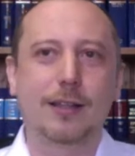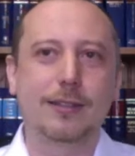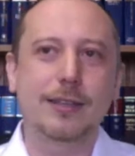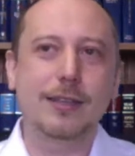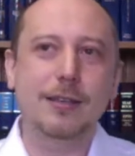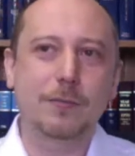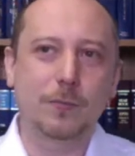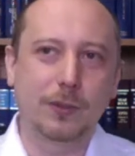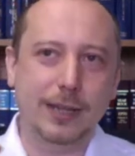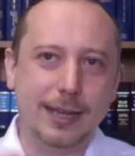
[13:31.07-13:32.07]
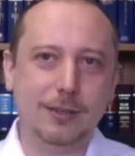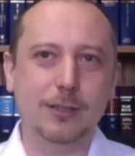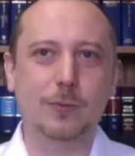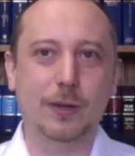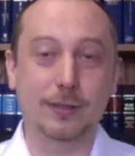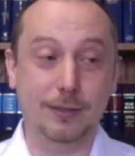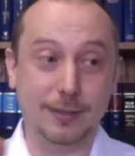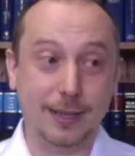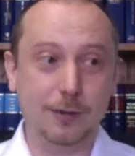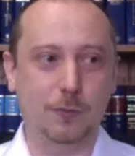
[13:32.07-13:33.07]
The latest one, the
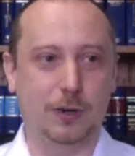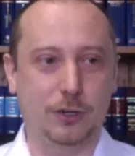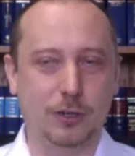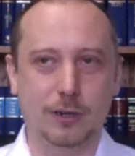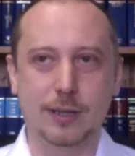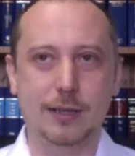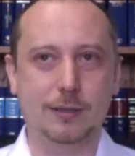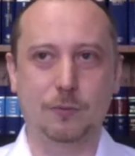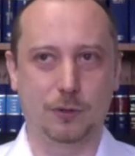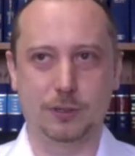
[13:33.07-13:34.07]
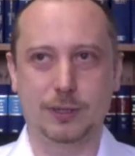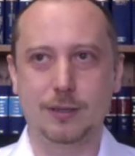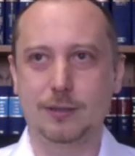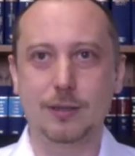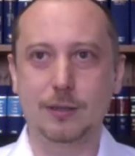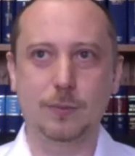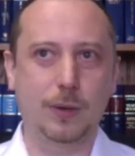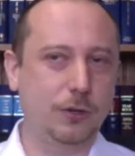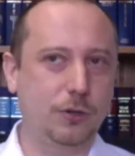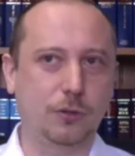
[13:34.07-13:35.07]
third version, and that's what, since
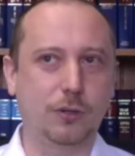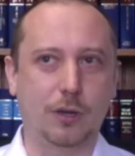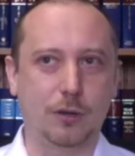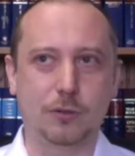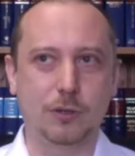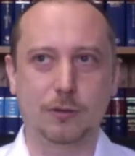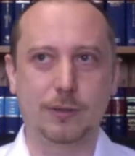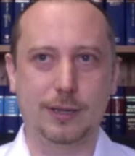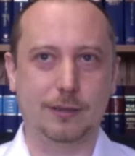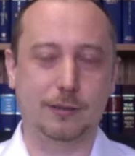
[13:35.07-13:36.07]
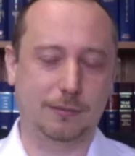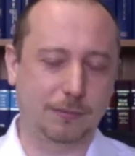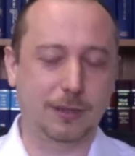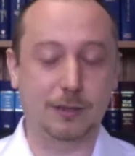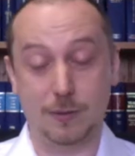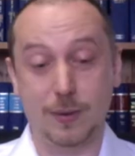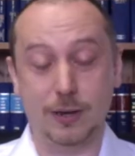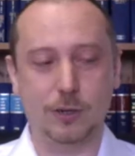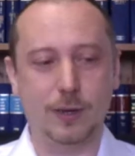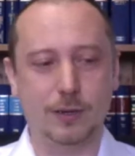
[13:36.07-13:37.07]
March or so. So that's, you can
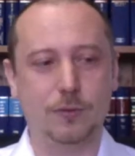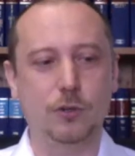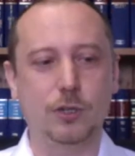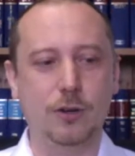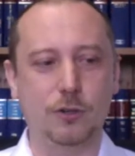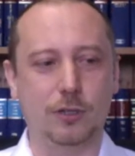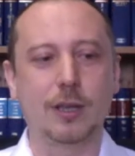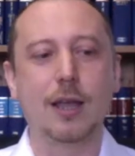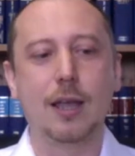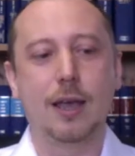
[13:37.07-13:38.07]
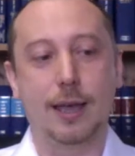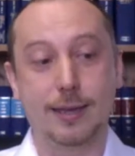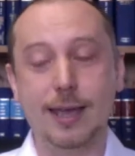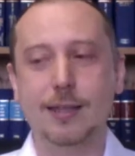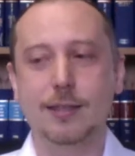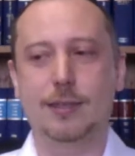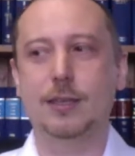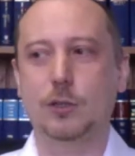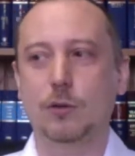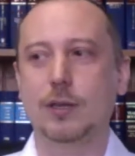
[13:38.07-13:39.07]
imagine, quite a few changes. Again, they're
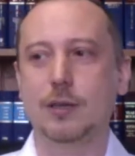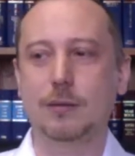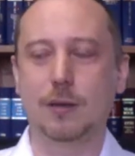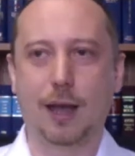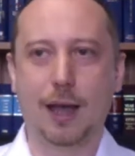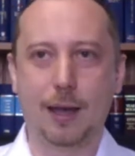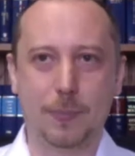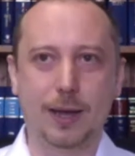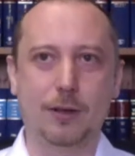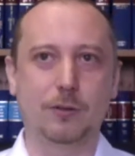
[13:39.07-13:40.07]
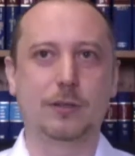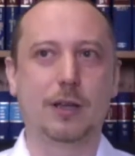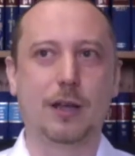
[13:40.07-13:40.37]
talking about